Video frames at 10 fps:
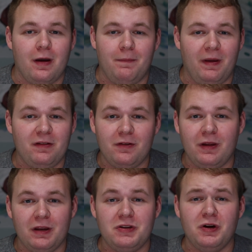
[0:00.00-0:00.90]

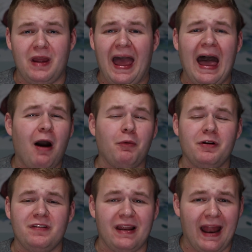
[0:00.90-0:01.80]
Basically it took
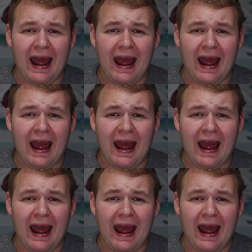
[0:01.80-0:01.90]
hours and